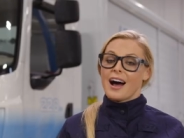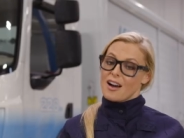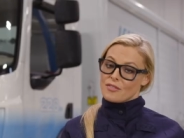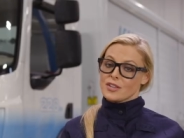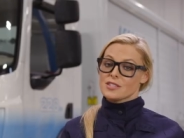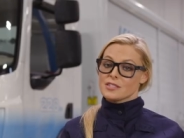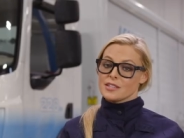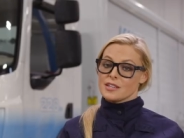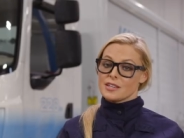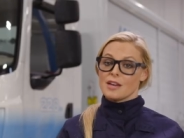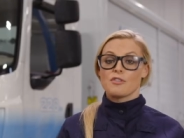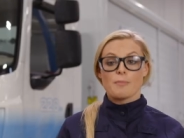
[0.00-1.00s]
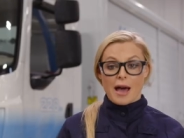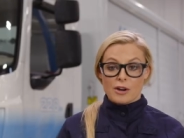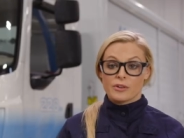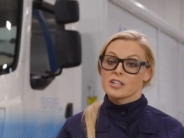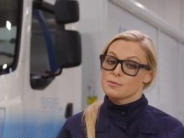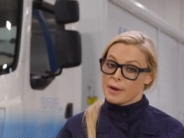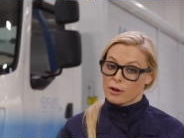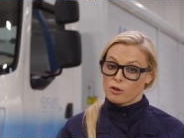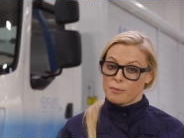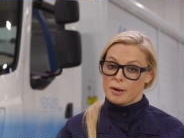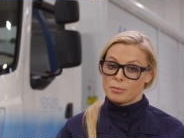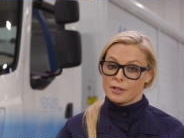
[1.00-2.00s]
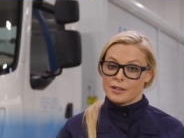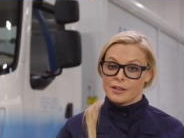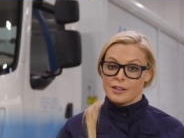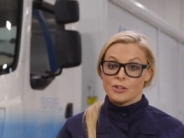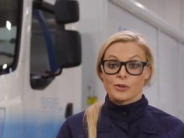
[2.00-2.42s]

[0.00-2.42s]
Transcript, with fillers: Obviously, if a battery is microbubbling,